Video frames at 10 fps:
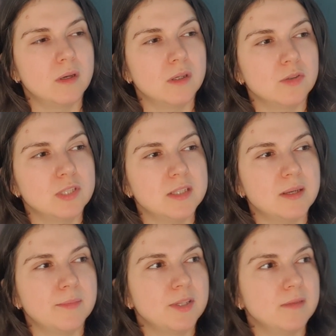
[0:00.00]
you say
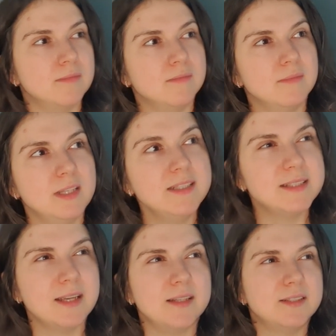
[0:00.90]
something, let's
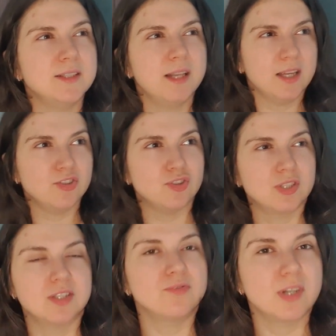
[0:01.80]
say a teenager
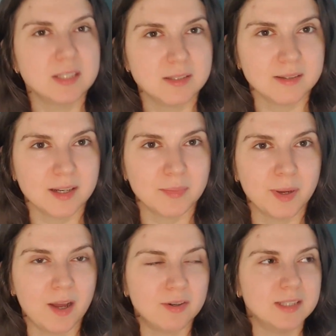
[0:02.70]
is addressing their
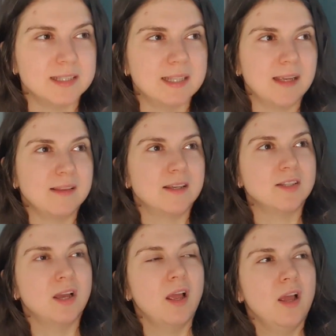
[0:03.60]
parents saying
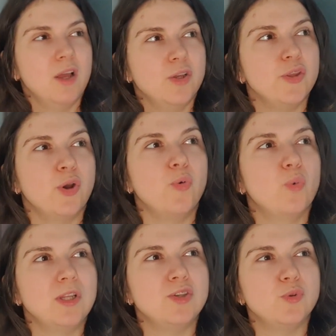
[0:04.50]
that, you know,
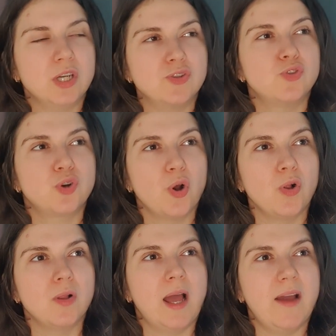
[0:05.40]
when you
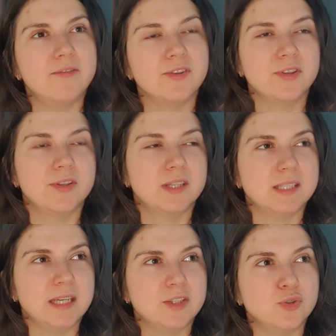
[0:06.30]
control everything that
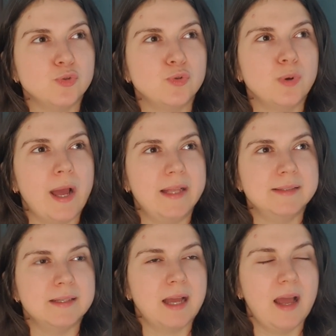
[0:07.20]
I do
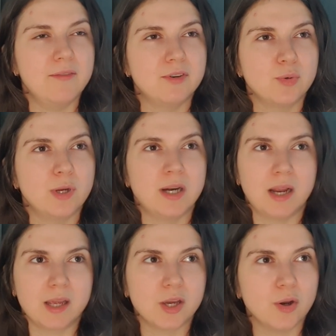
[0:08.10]
and everywhere
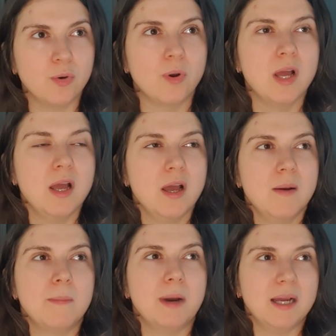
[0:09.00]
I go,
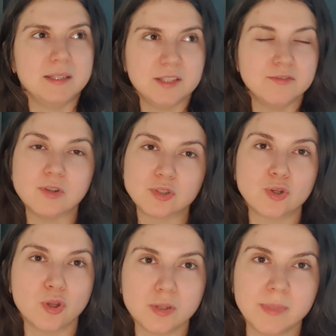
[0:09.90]
my need for
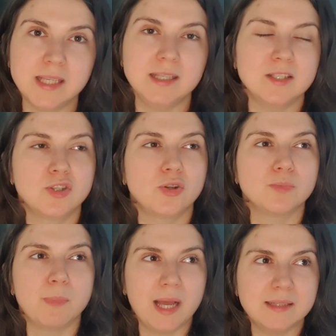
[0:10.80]
autonomy is
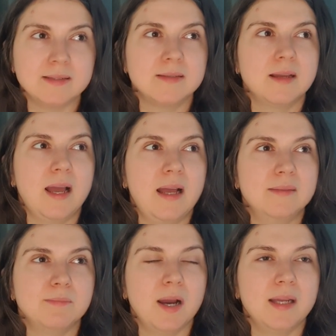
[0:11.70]
not met
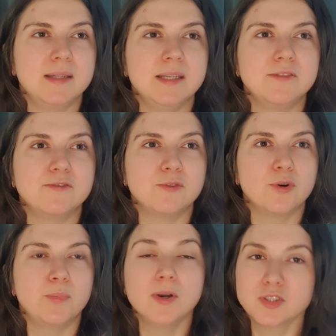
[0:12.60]
and my need
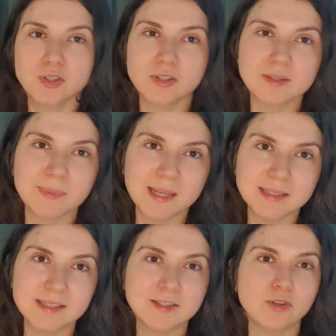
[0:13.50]
for personal
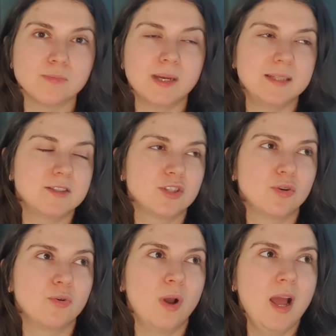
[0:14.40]
space is not met,
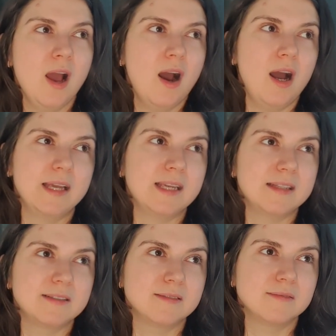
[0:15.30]
so
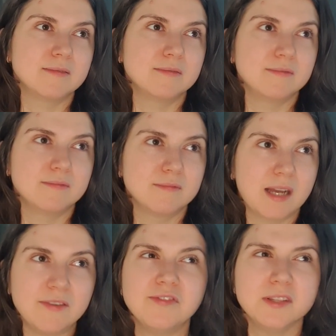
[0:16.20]

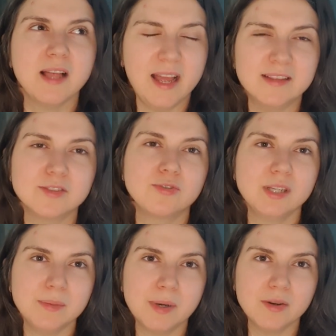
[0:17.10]
I feel
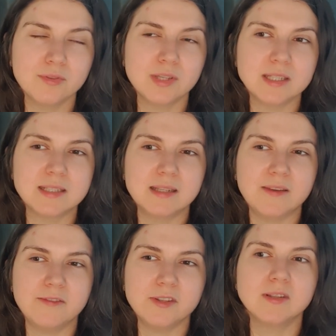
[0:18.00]
angry about this and I
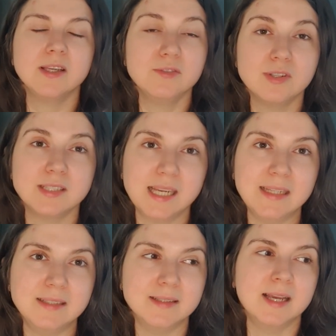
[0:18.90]
feel
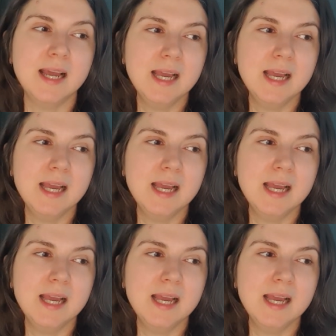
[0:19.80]
irritated.